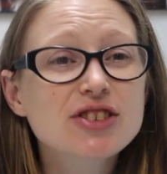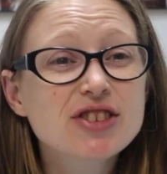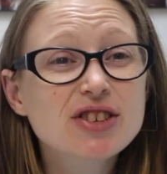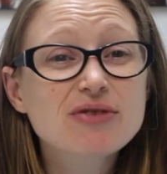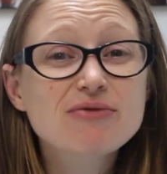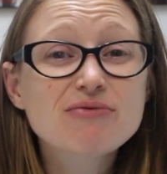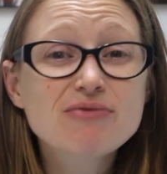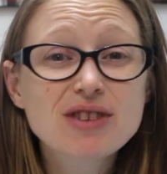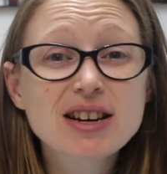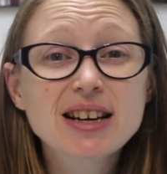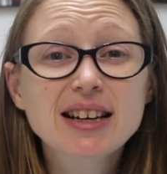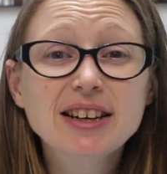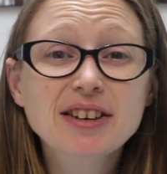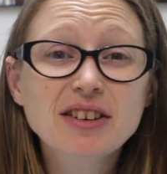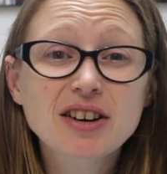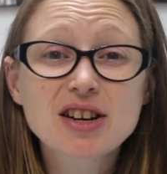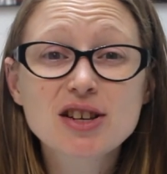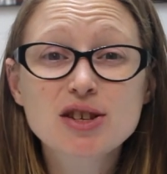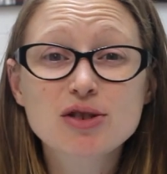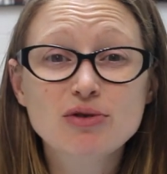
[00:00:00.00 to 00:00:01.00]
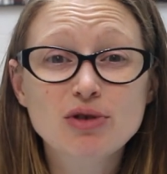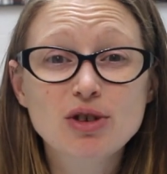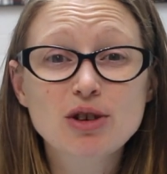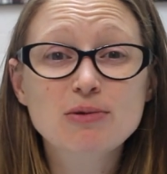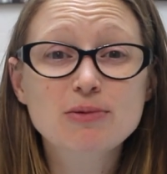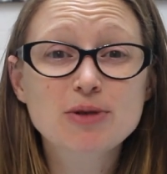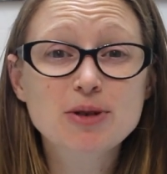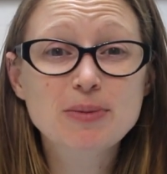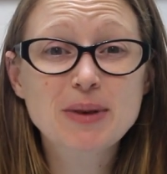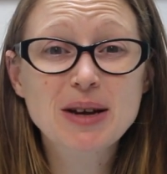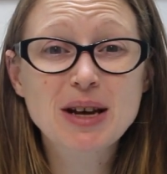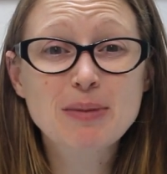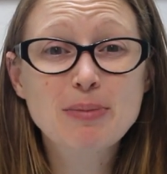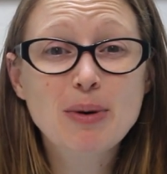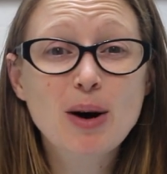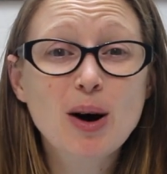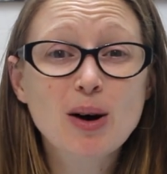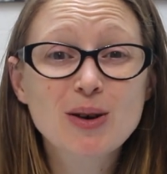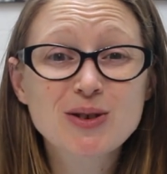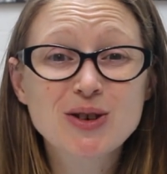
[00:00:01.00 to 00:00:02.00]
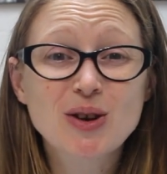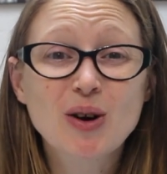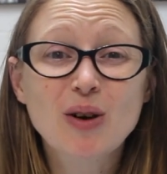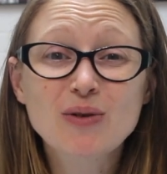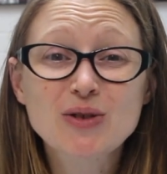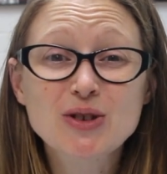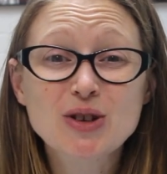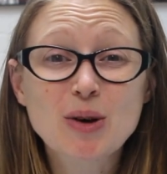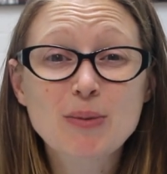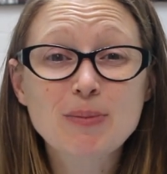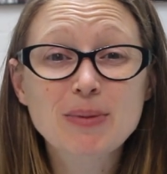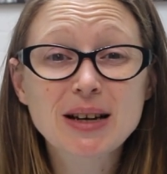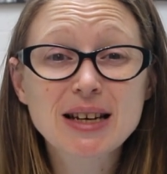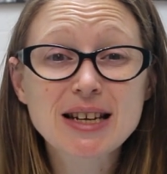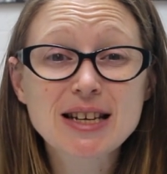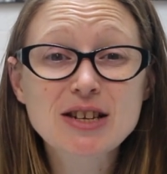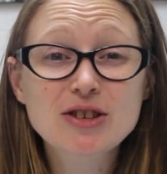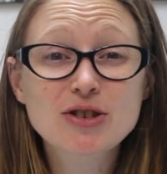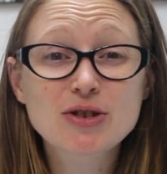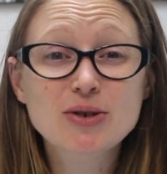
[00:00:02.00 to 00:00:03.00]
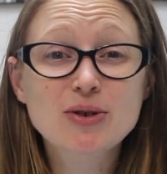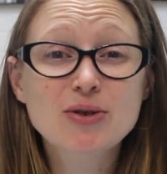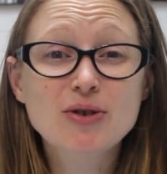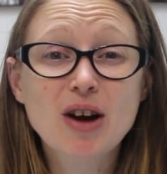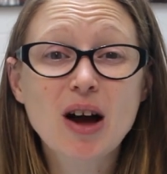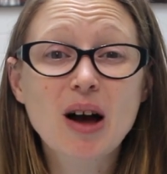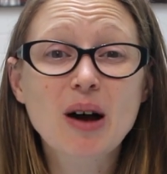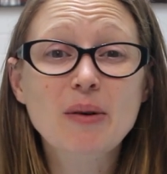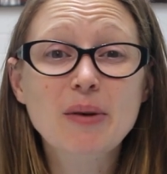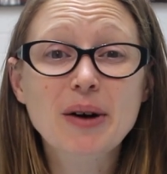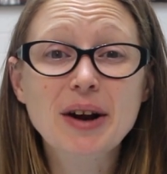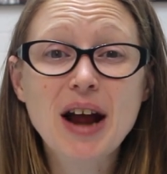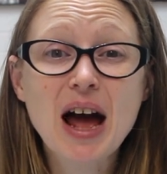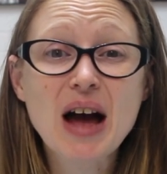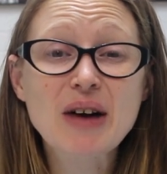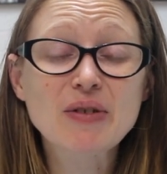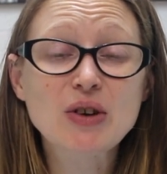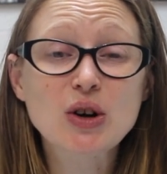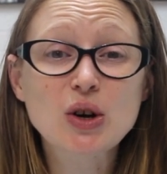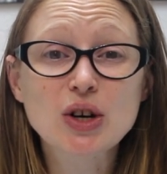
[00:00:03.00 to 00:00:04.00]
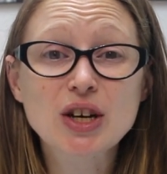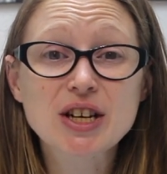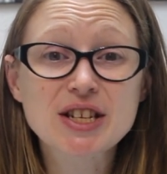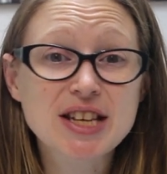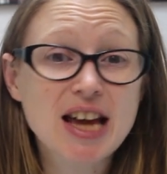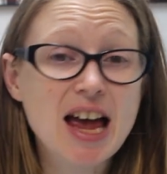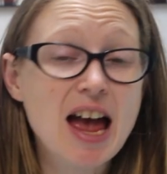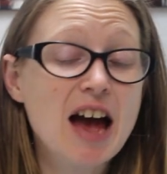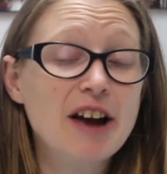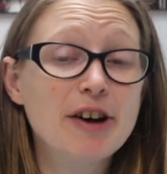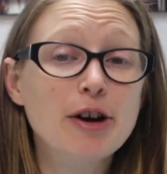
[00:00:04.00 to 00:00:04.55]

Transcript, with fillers: just a really nice group to be a part of. So please do go and have a look at it.